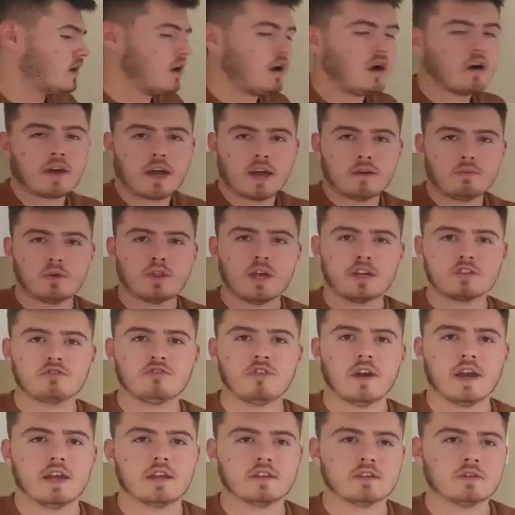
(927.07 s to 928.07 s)
Okay, well that's
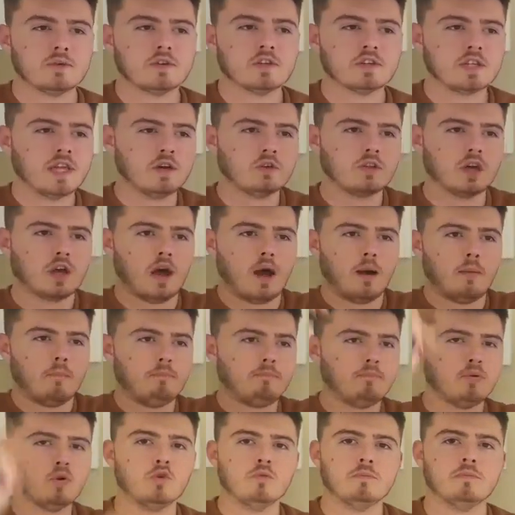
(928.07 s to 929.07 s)
great. So we just heal the
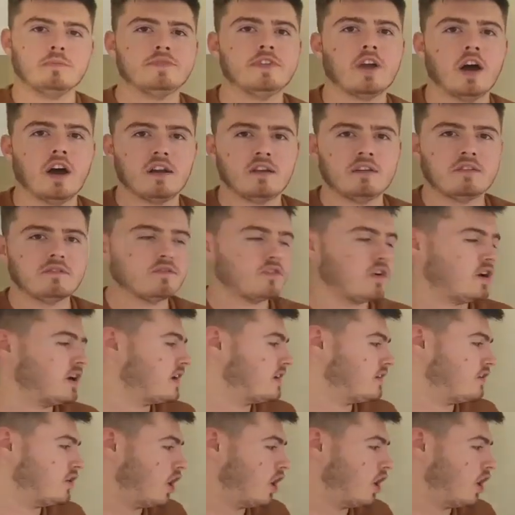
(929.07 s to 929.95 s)
gut, boom, done, right?